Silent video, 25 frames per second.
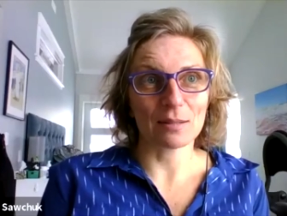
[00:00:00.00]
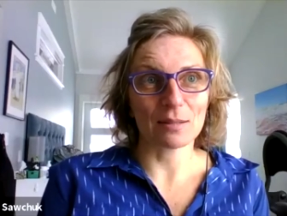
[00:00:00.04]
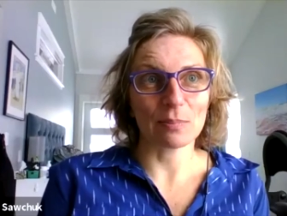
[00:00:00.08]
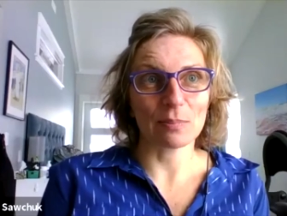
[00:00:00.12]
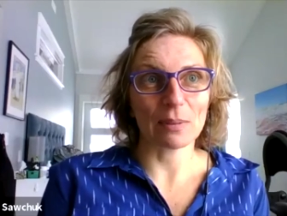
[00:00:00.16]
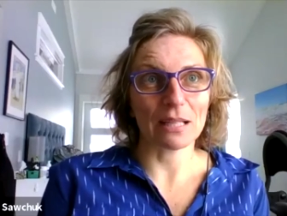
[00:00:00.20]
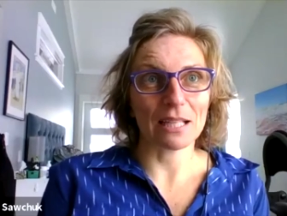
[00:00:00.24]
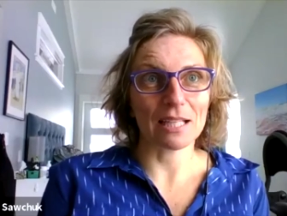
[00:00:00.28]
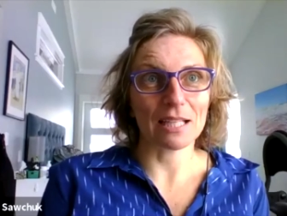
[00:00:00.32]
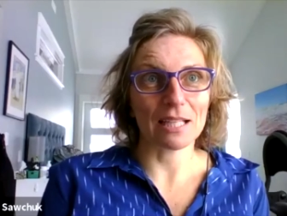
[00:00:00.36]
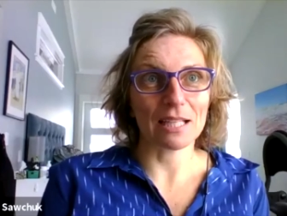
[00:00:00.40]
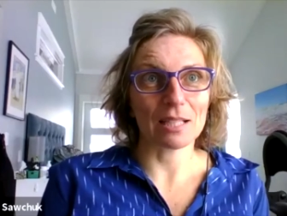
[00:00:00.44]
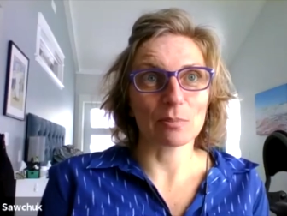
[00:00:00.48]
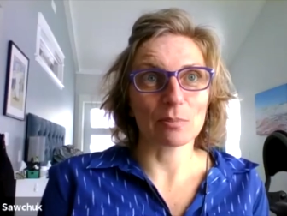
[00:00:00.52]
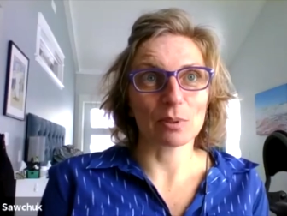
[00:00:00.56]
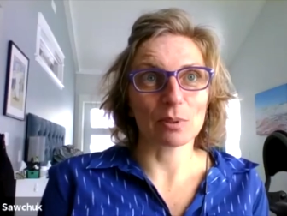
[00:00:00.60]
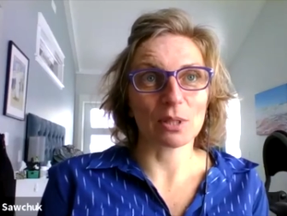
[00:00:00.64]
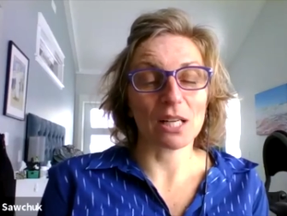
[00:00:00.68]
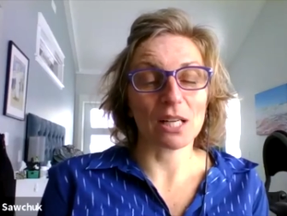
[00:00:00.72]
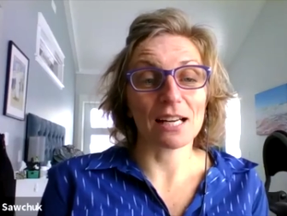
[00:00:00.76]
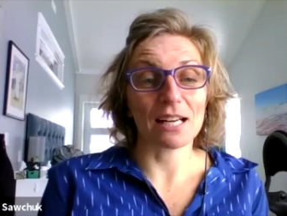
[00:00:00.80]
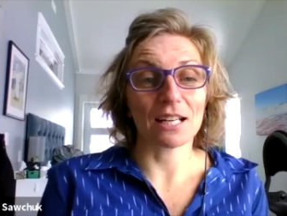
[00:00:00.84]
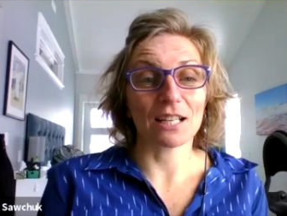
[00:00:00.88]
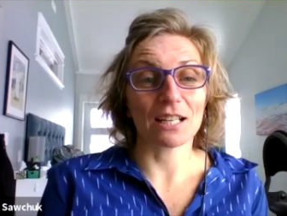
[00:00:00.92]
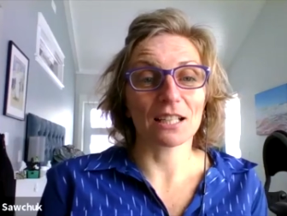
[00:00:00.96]
But
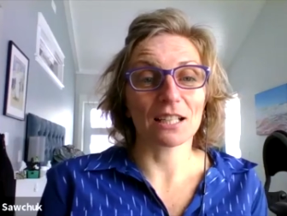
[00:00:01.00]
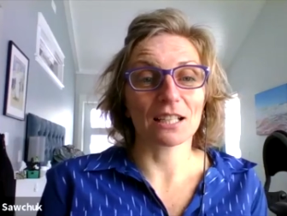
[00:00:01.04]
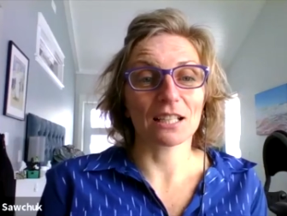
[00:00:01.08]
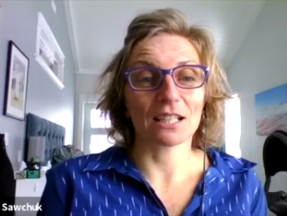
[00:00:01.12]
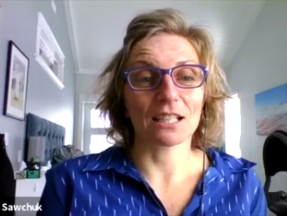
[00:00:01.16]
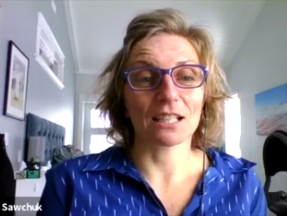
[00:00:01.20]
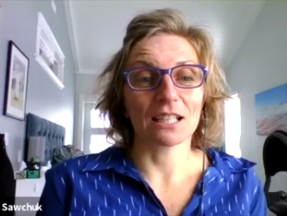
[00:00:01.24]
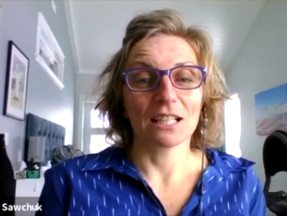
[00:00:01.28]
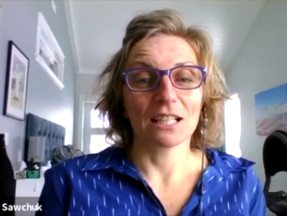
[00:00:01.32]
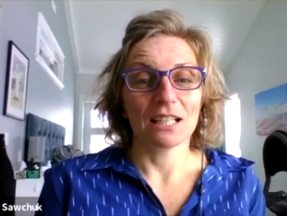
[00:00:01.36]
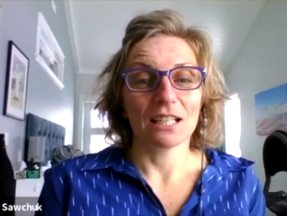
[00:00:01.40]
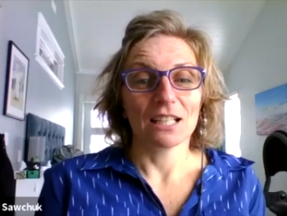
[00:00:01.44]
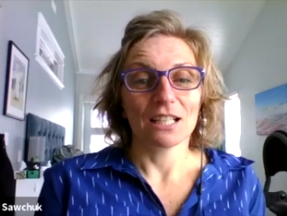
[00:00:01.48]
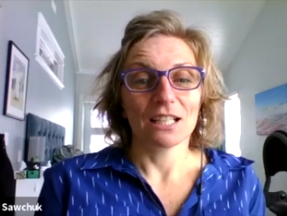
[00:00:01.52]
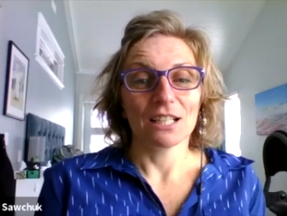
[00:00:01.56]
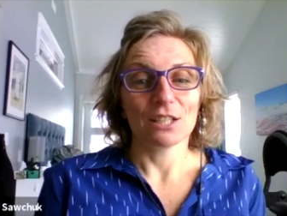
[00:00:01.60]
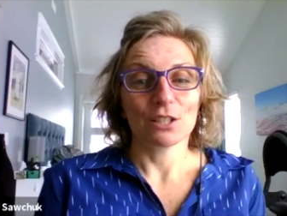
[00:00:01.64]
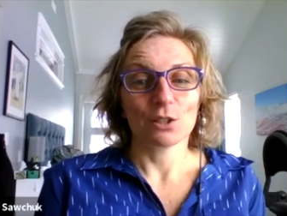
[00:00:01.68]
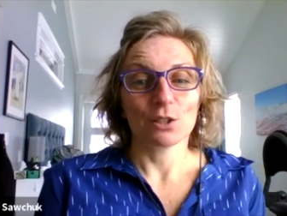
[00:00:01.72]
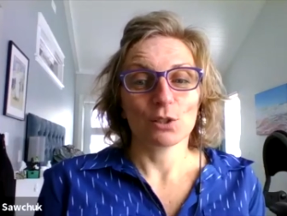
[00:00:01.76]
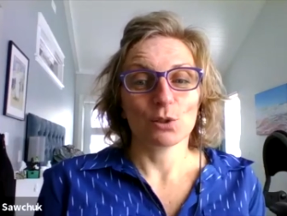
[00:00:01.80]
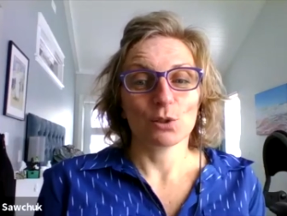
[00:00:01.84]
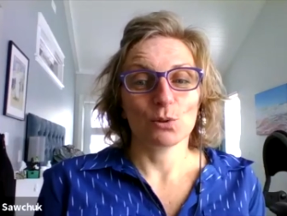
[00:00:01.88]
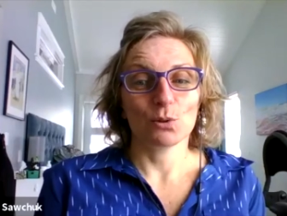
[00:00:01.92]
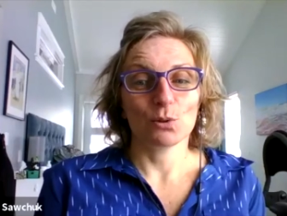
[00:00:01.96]
prior
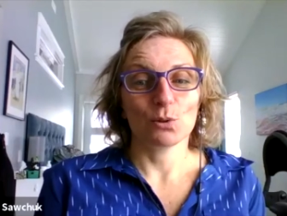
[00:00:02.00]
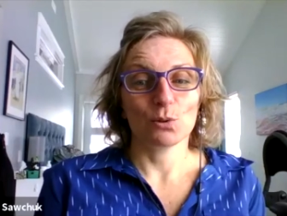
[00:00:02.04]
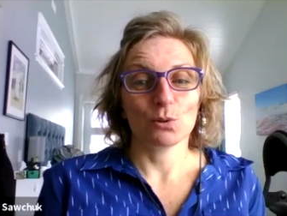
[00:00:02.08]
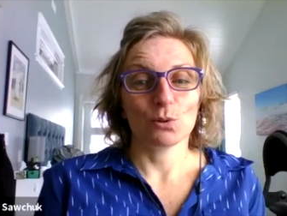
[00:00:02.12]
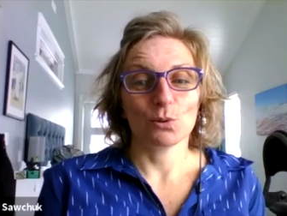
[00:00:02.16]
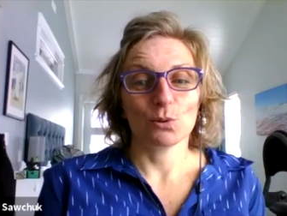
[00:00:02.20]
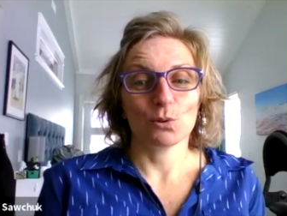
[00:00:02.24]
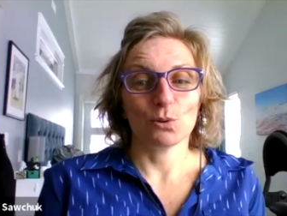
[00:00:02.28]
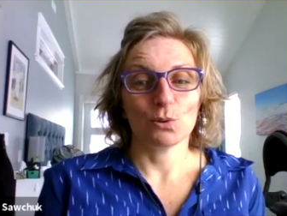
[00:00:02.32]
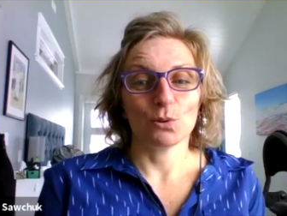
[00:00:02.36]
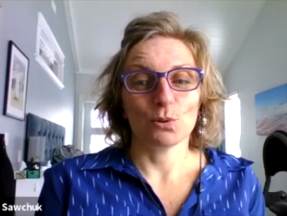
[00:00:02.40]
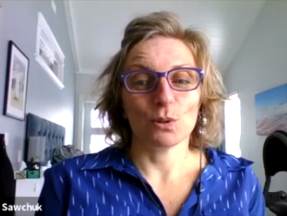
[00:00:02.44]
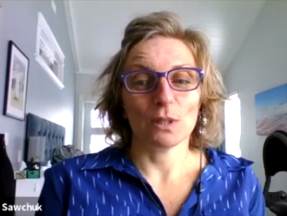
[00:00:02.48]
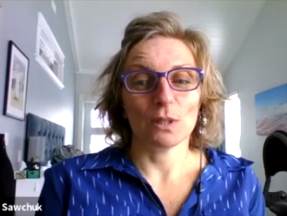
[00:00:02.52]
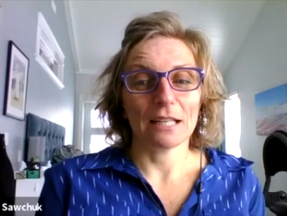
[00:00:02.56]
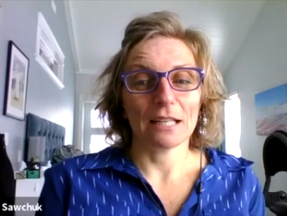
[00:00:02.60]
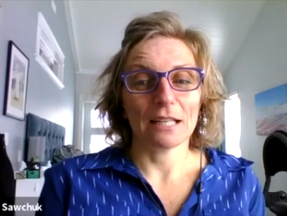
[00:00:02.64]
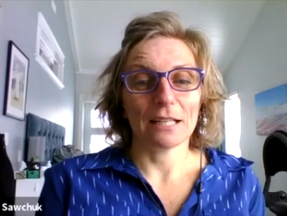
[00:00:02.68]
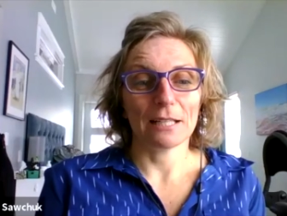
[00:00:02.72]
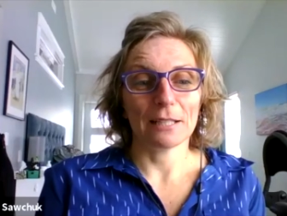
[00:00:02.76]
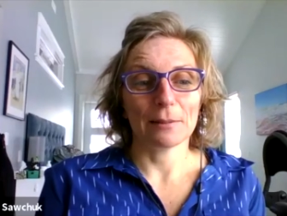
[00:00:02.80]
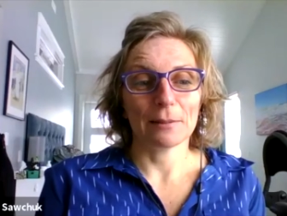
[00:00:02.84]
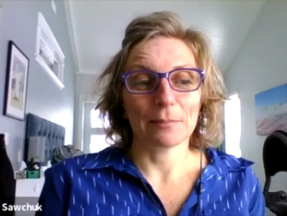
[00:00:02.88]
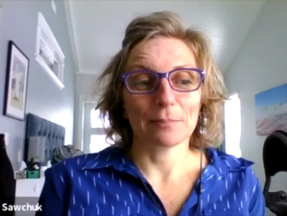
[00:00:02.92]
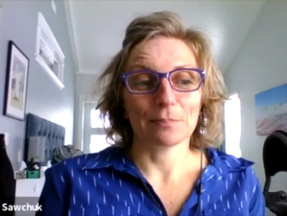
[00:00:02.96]
to
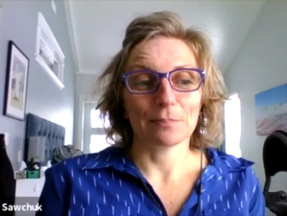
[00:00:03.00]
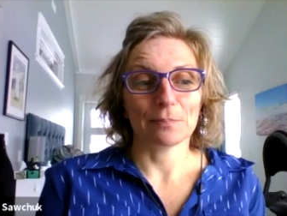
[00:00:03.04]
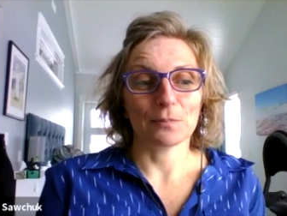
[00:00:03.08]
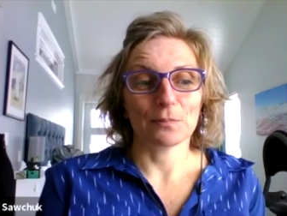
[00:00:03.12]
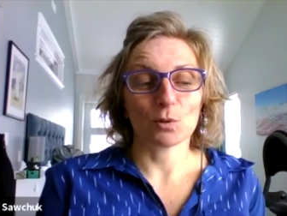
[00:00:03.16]
um,